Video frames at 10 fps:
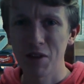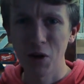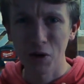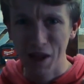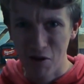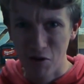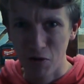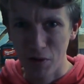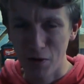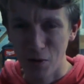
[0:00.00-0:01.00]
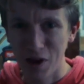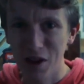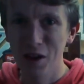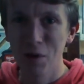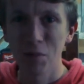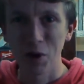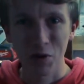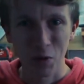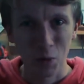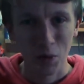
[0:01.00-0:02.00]
it's not dandruff by the way,
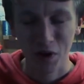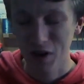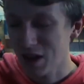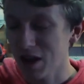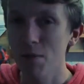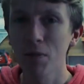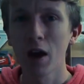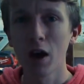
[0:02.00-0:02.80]
doing some woodworking here.